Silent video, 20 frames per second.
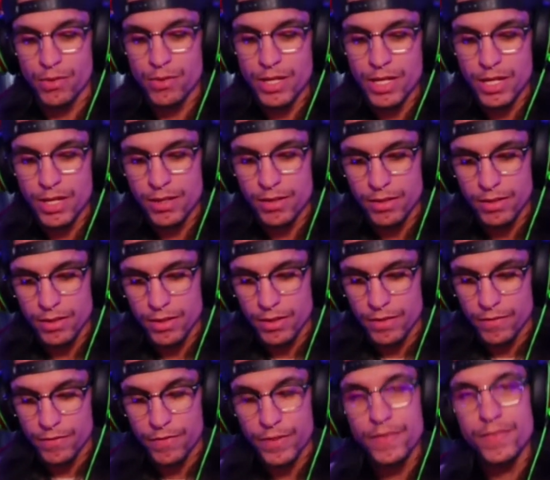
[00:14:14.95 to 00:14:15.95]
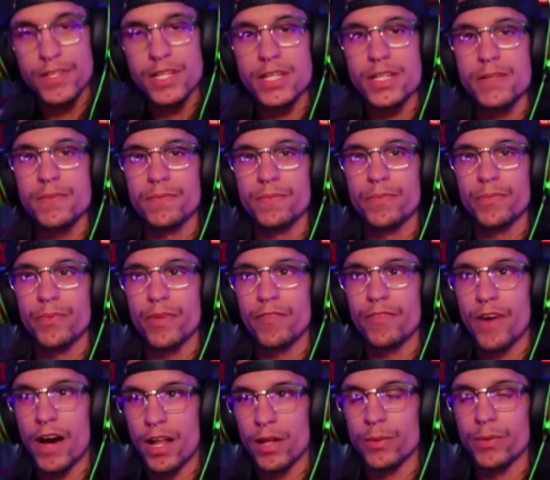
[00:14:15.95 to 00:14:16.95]
need 50
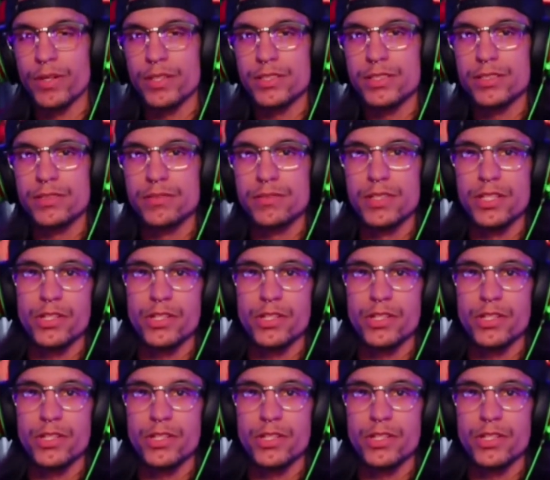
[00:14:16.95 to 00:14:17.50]
followers,